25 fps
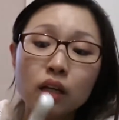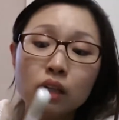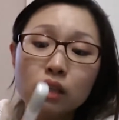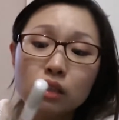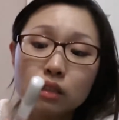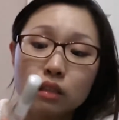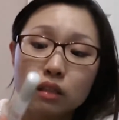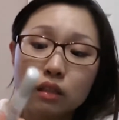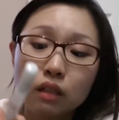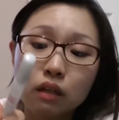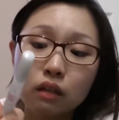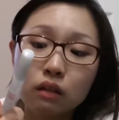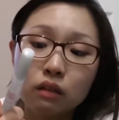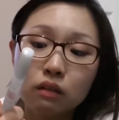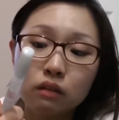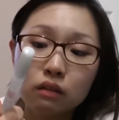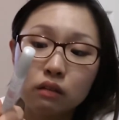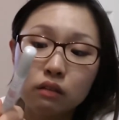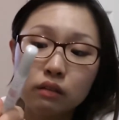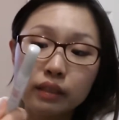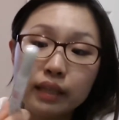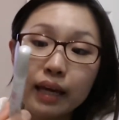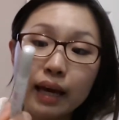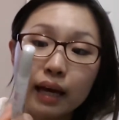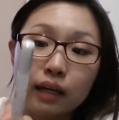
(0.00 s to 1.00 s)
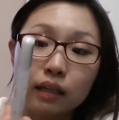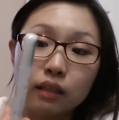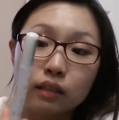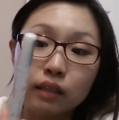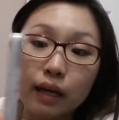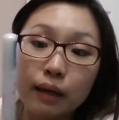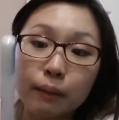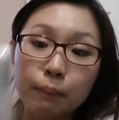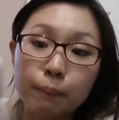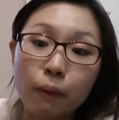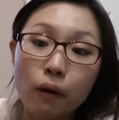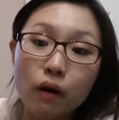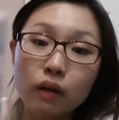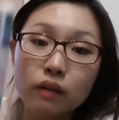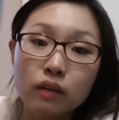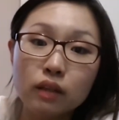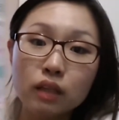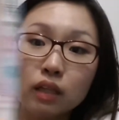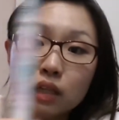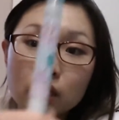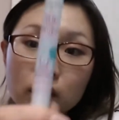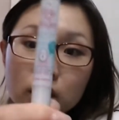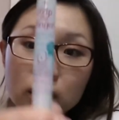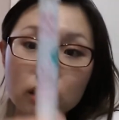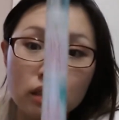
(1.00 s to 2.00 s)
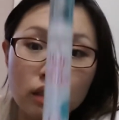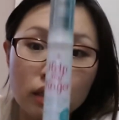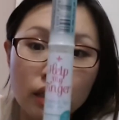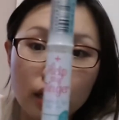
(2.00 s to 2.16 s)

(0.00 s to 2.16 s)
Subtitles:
So yeah, I bought this,